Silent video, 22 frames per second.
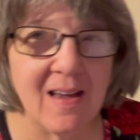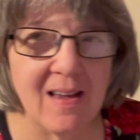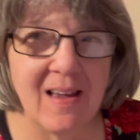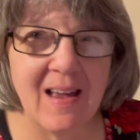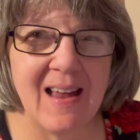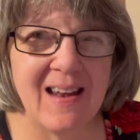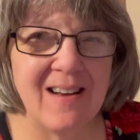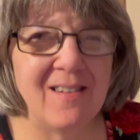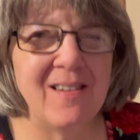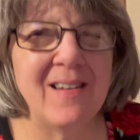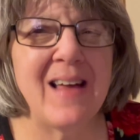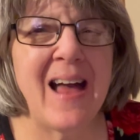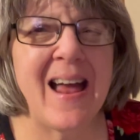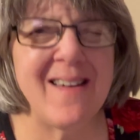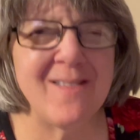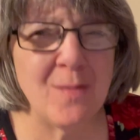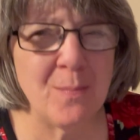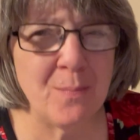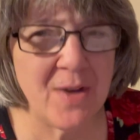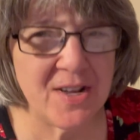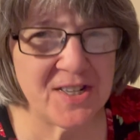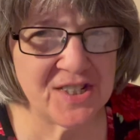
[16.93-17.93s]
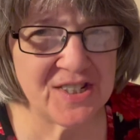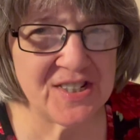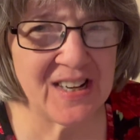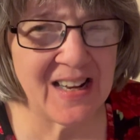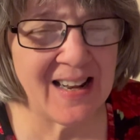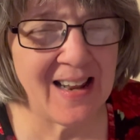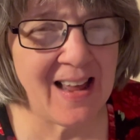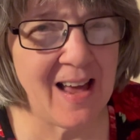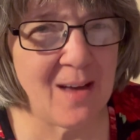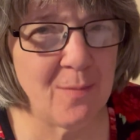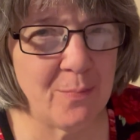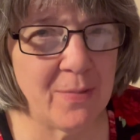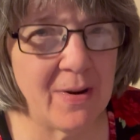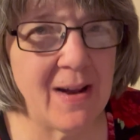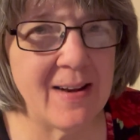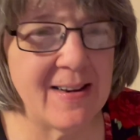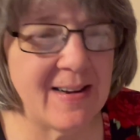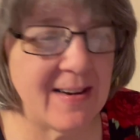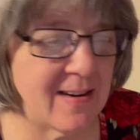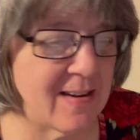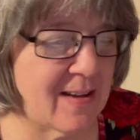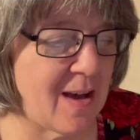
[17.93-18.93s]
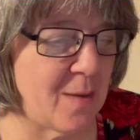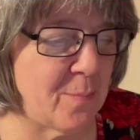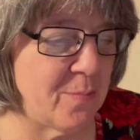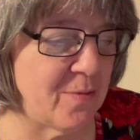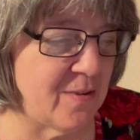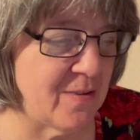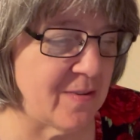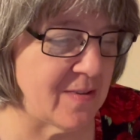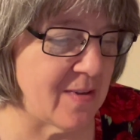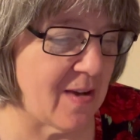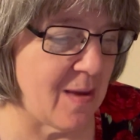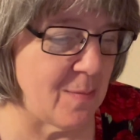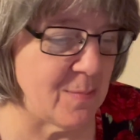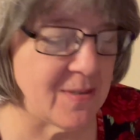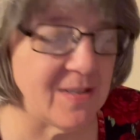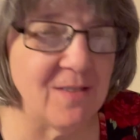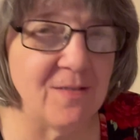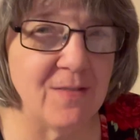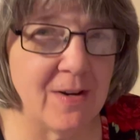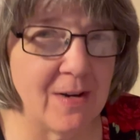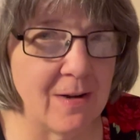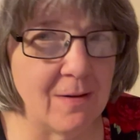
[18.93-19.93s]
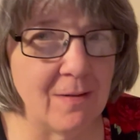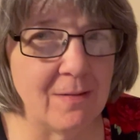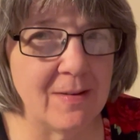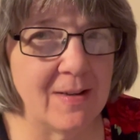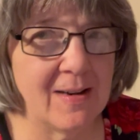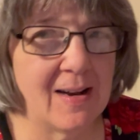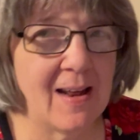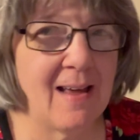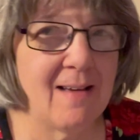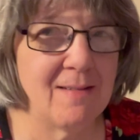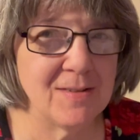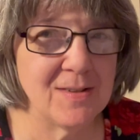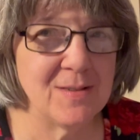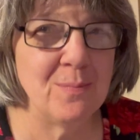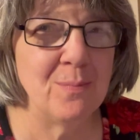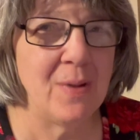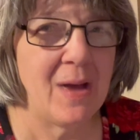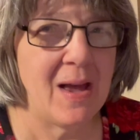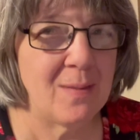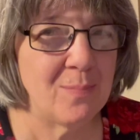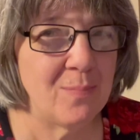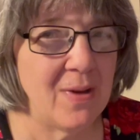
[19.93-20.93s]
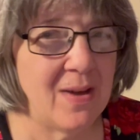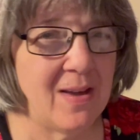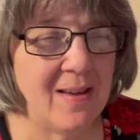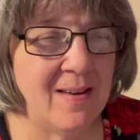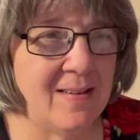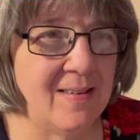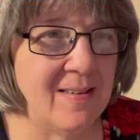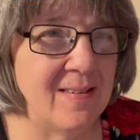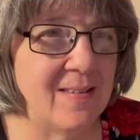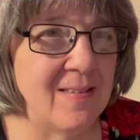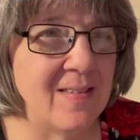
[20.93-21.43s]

I haven't mentioned a lot, but I did a couple of times in the video that I have some back pain.